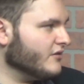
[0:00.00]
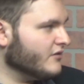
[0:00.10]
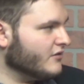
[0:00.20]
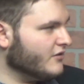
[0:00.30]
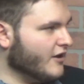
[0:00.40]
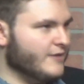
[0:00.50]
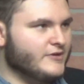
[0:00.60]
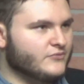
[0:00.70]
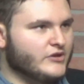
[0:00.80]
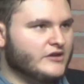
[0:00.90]
I mean,
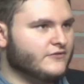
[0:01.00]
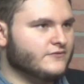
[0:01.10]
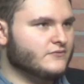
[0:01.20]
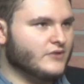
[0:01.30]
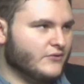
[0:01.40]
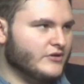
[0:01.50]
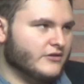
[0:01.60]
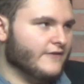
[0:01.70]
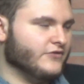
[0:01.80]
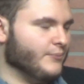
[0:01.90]
we could... Like, we've
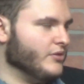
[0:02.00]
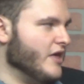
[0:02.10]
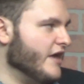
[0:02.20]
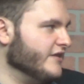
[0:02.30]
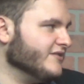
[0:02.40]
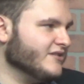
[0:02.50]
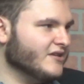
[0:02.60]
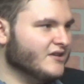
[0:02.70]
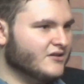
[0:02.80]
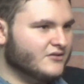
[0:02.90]
left the planet...
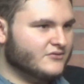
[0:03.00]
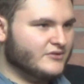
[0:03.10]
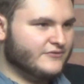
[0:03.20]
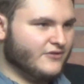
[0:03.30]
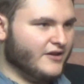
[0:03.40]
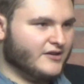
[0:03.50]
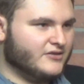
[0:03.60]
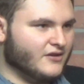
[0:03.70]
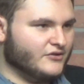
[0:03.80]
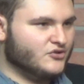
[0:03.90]
We've, like,
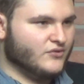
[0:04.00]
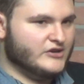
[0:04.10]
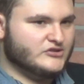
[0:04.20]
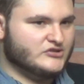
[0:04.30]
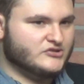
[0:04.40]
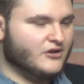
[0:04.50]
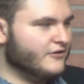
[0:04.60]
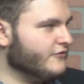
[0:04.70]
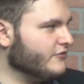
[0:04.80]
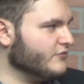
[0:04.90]
done crazy
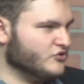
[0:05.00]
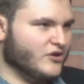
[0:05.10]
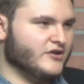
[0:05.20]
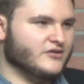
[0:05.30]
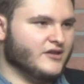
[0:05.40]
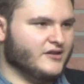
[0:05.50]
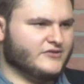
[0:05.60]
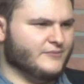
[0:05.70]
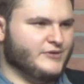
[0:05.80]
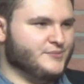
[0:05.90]
stuff. We're trying to, like, some
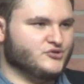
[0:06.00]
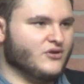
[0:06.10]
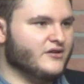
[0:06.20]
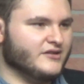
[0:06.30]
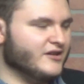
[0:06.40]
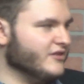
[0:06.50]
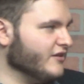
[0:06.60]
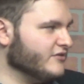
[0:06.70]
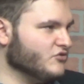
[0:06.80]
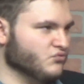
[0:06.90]
people trying to get,
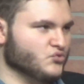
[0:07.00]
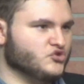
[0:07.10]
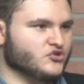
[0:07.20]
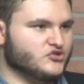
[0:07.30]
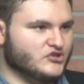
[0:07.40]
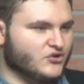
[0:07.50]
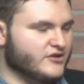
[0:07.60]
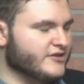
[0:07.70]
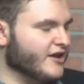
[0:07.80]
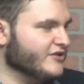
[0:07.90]
like, Groosers to turn into
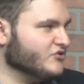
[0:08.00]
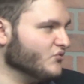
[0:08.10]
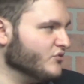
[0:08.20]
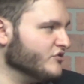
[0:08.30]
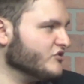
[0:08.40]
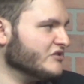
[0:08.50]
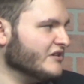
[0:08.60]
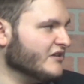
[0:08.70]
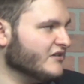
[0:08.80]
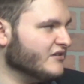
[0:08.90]
dinosaurs.
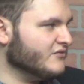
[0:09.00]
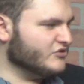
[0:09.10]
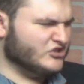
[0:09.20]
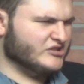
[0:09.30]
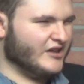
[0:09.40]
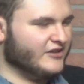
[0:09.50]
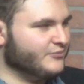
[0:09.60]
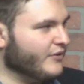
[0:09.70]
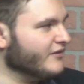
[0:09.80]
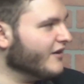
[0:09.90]
Which is, I guess,
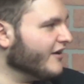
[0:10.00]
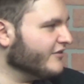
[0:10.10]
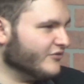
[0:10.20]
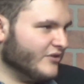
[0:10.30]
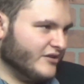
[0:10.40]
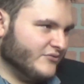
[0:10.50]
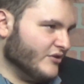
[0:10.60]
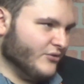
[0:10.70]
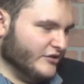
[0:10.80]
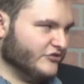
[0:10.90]
playing God. So, like, we
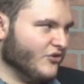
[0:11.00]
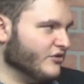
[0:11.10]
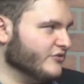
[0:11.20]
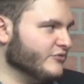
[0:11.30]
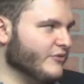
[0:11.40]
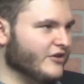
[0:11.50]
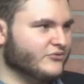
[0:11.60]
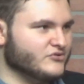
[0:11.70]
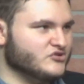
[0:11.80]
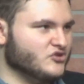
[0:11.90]
already started. We might as well
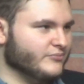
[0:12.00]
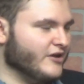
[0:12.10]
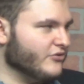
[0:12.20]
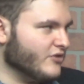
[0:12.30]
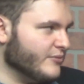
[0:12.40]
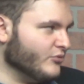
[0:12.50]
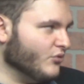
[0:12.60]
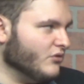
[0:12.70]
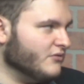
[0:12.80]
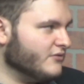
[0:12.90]
just jump down the rabbit hole.
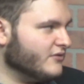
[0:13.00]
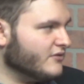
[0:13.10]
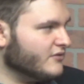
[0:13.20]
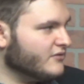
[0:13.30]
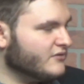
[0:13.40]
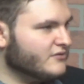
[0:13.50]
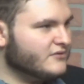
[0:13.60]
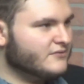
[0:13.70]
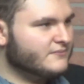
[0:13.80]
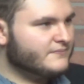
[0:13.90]
Yeah.
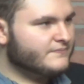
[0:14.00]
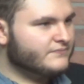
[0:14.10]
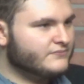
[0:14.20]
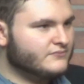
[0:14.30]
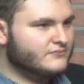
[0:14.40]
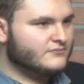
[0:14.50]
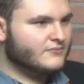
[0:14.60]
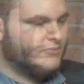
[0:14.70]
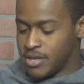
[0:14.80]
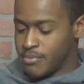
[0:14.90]
All right, so what is
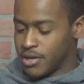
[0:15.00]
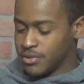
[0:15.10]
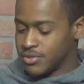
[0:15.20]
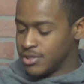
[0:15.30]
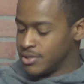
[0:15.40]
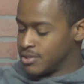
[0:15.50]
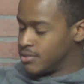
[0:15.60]
a model citizen?